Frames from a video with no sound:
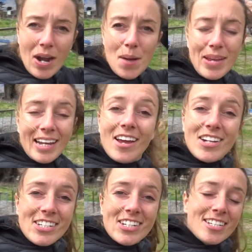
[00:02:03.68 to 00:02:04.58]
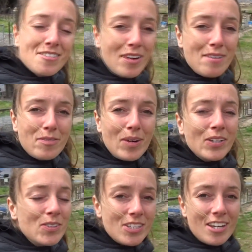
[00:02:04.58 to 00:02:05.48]
where I make lunches for
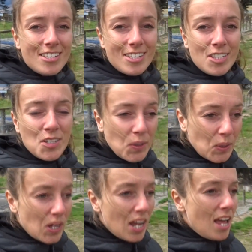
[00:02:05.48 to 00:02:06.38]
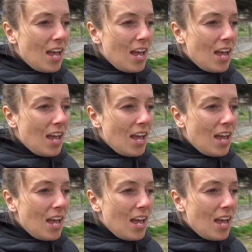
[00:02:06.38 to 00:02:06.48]
everyone who does the tour.